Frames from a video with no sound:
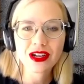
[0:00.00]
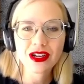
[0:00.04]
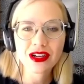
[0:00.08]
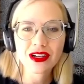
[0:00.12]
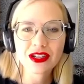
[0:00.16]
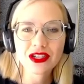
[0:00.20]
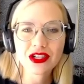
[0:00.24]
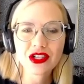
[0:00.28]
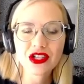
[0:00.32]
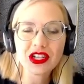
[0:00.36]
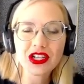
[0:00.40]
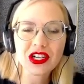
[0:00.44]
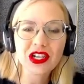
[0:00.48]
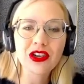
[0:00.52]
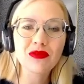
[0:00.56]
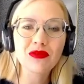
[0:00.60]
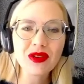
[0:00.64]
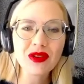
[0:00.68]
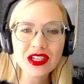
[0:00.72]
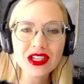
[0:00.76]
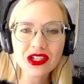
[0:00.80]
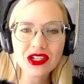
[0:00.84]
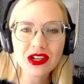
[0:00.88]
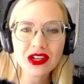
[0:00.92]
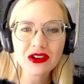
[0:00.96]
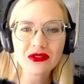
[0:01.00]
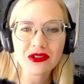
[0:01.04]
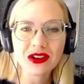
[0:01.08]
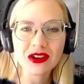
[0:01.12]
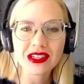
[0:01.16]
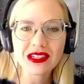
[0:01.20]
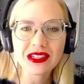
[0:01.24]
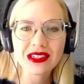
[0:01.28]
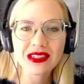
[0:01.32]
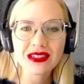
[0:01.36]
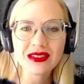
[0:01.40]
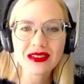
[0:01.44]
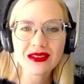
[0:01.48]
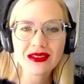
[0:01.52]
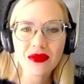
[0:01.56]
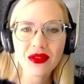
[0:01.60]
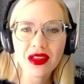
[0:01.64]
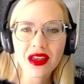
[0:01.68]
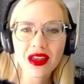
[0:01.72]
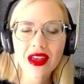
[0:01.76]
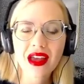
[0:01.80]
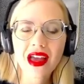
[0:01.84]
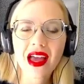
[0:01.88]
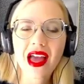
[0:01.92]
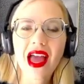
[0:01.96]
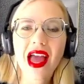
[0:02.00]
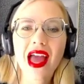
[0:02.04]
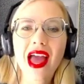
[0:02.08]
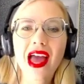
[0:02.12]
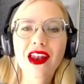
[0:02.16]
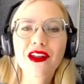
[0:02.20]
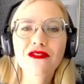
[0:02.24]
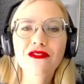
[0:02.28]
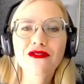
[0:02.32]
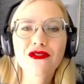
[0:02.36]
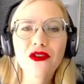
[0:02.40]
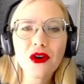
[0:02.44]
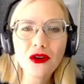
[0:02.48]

She could be generous. And of